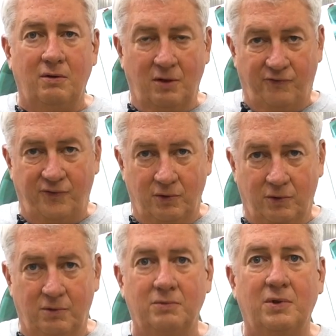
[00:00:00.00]
of
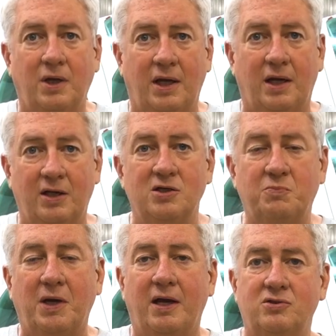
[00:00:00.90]
fuel and his
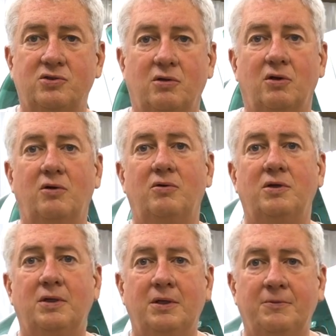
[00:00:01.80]
passenger load.
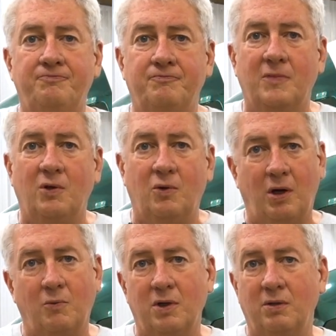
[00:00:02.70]
When
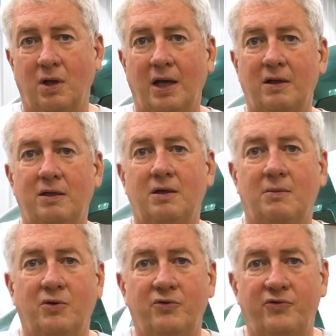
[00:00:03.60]
I work the likely
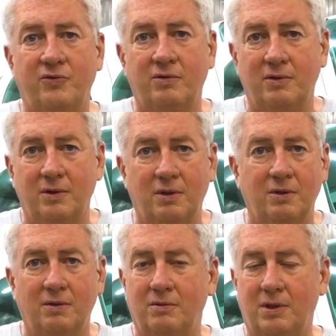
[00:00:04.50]
numbers,
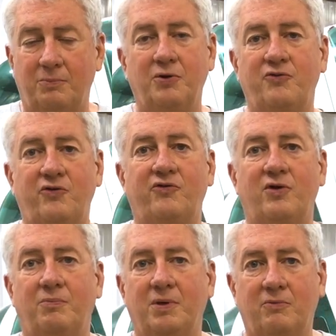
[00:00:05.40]
it puts this
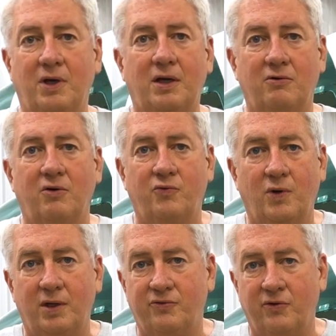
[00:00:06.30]
airplane right at gross
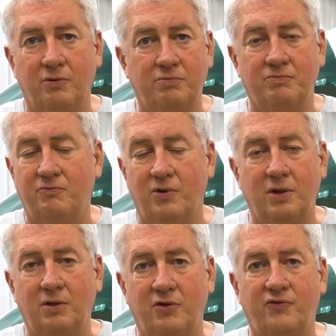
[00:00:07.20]
weight, so
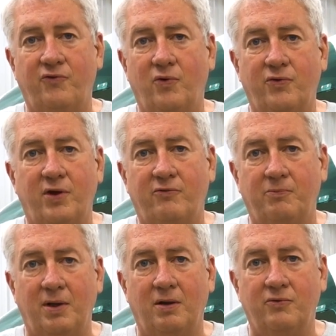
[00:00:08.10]
really close to
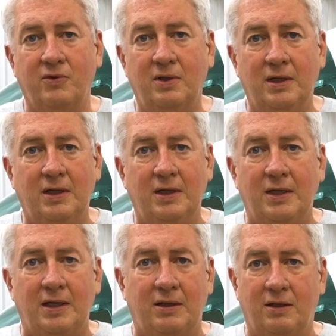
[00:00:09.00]
4,000 pounds.
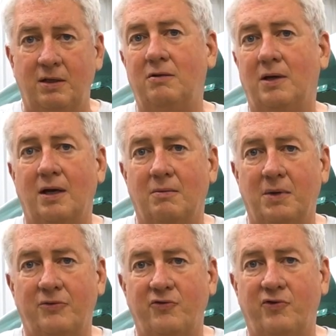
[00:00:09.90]
And the new data
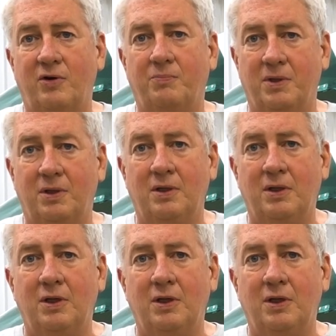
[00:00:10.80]
about this airplane